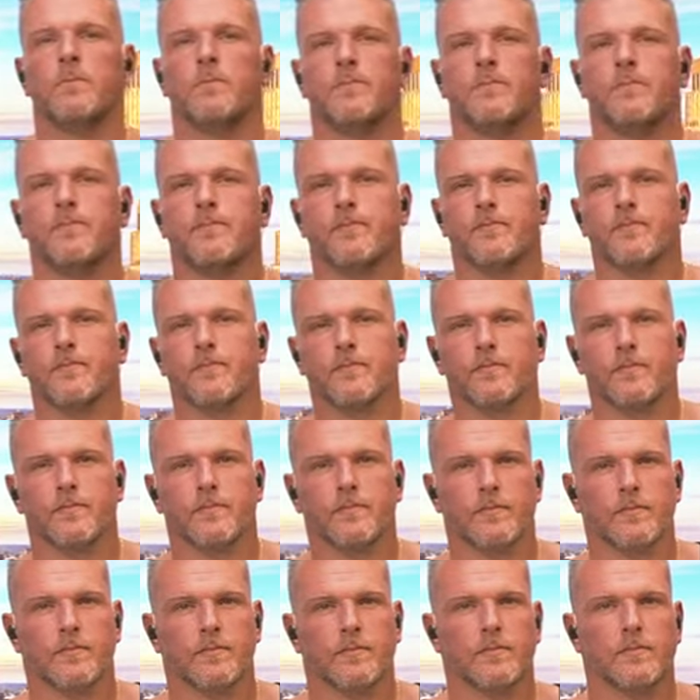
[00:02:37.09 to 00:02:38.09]

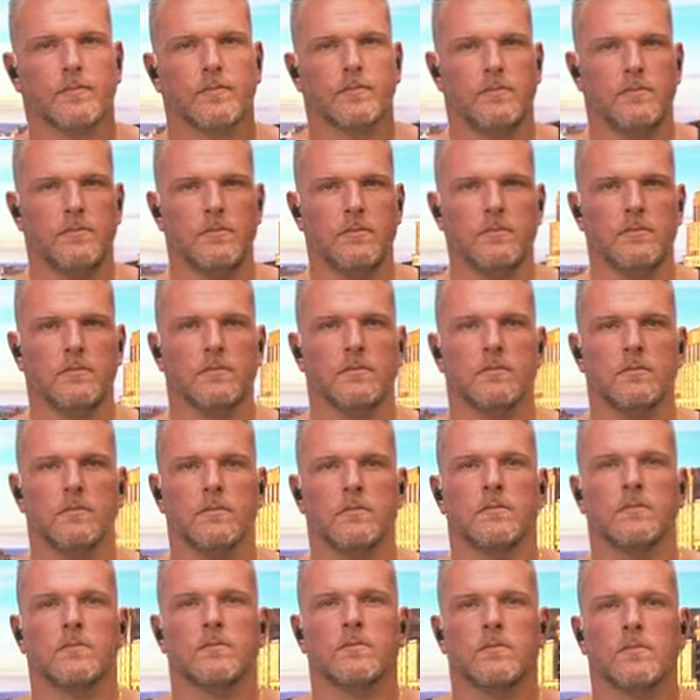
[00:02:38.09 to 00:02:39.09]

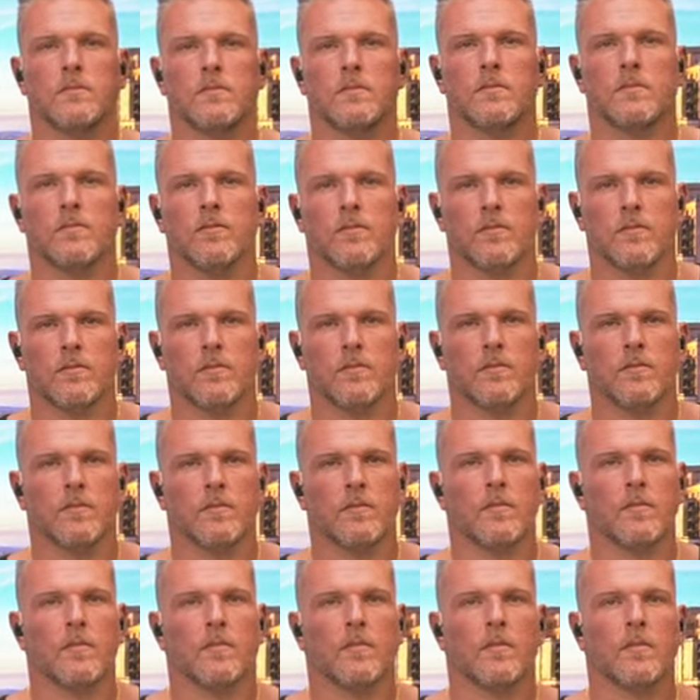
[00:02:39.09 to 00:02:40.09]

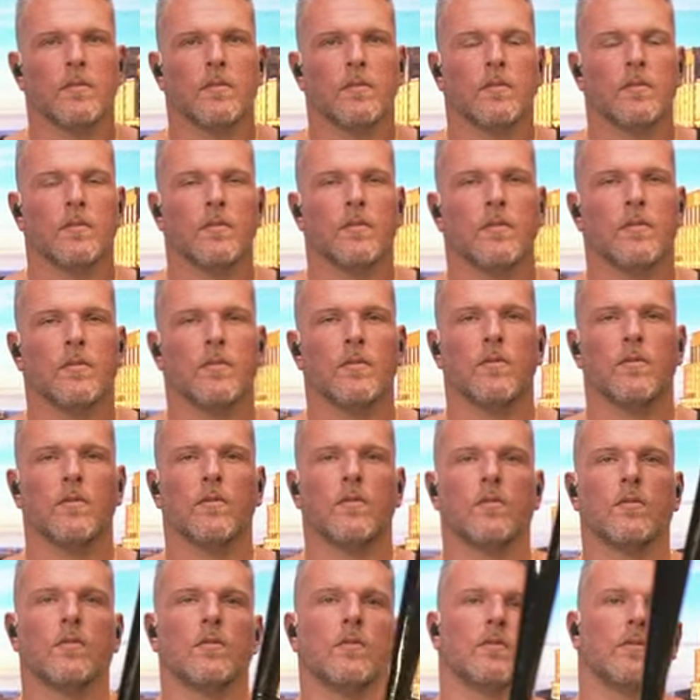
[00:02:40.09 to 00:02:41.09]

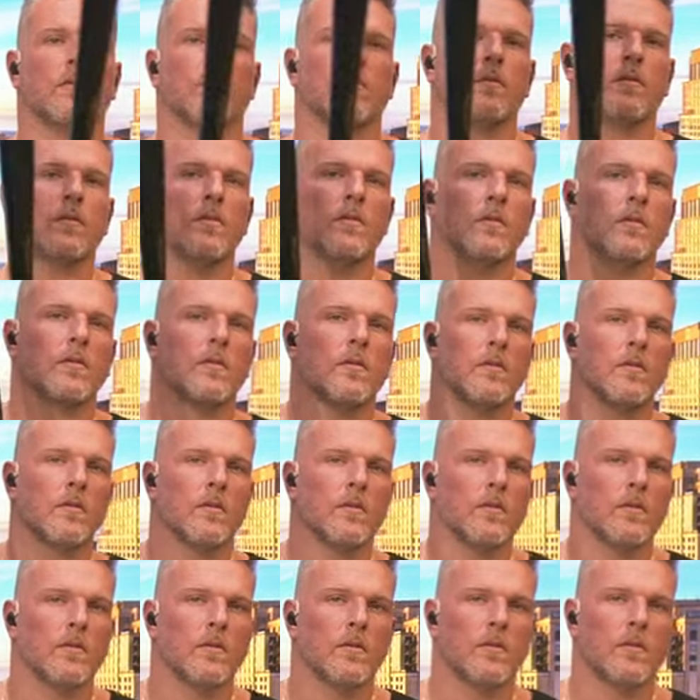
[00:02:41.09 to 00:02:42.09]

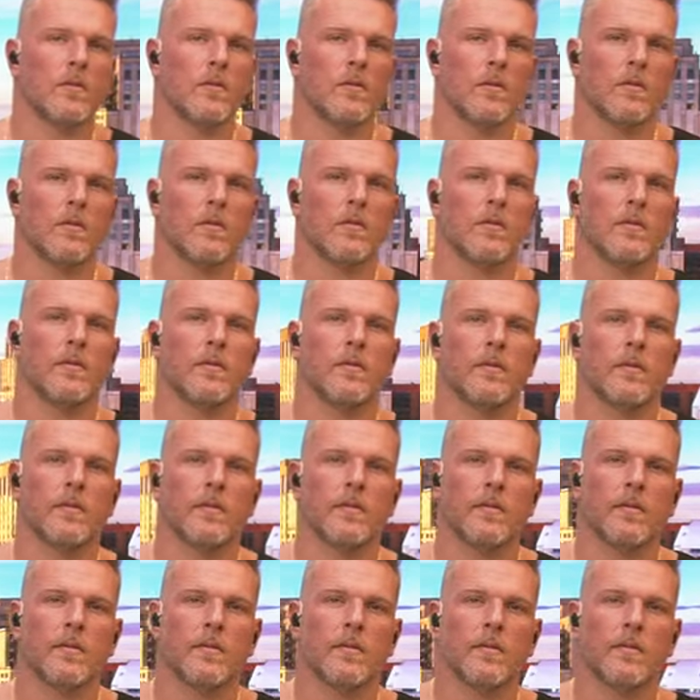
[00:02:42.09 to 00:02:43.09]

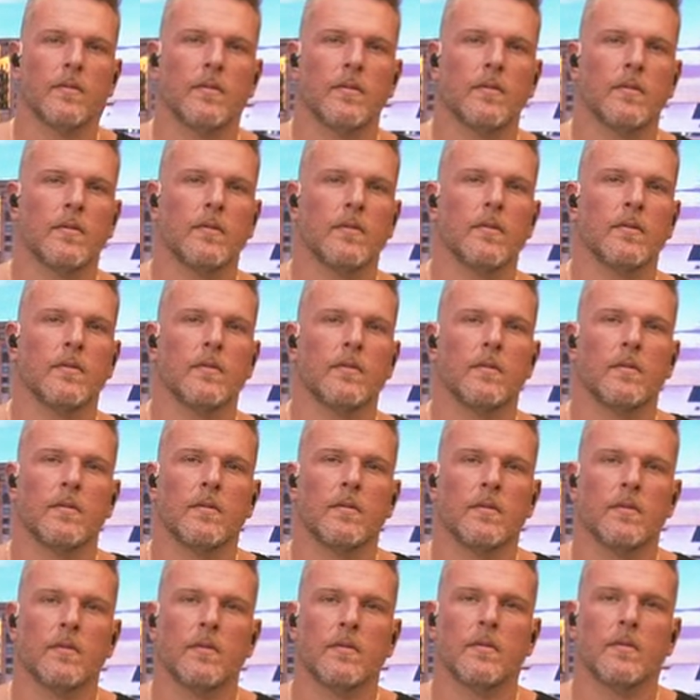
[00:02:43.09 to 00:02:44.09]

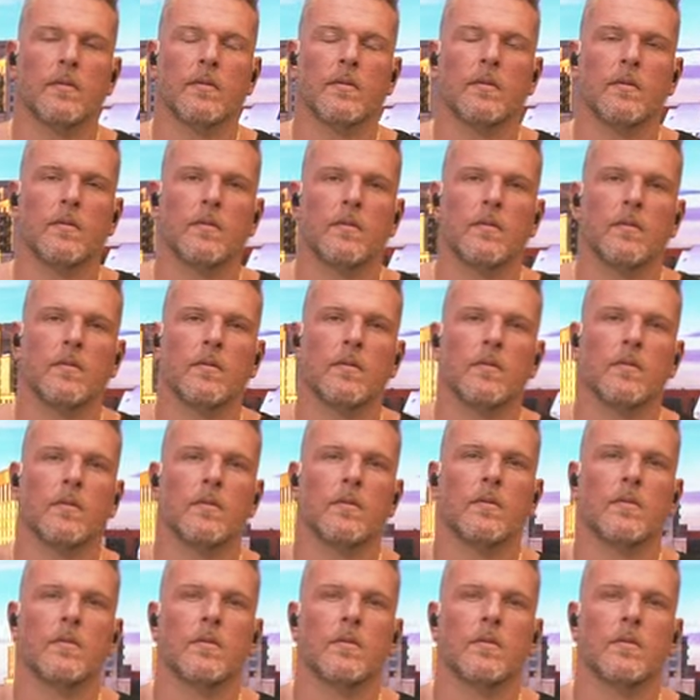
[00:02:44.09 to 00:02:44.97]
The person shown says nothing.